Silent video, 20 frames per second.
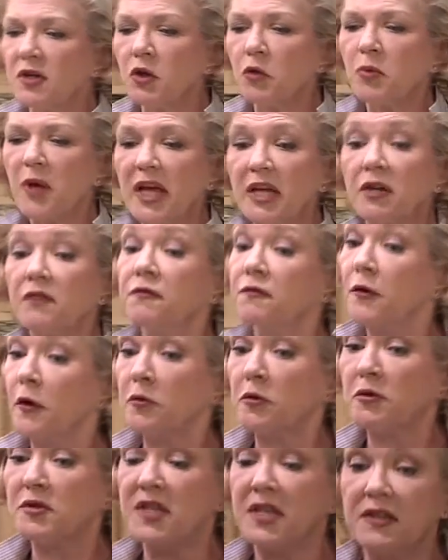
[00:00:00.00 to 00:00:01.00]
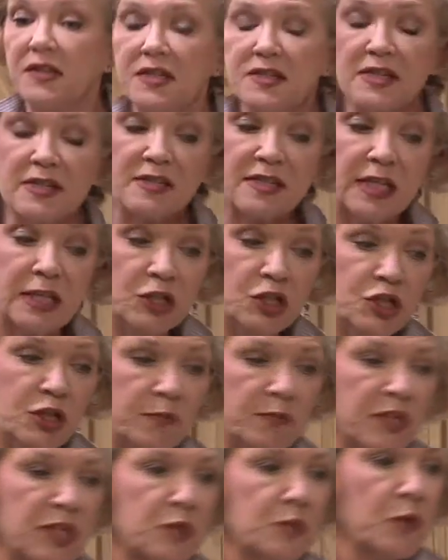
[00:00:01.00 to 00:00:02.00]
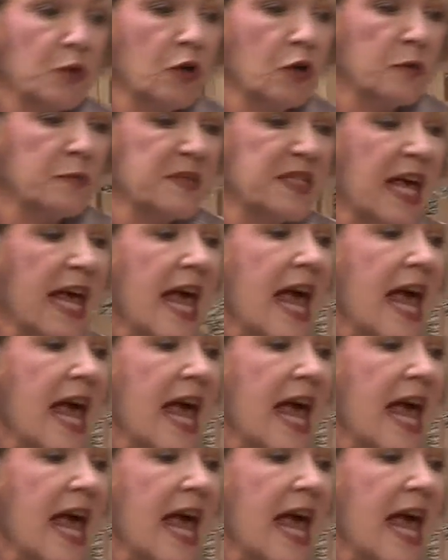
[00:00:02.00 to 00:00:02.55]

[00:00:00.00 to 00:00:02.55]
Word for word: on the rate of photosynthesis in gymnosperms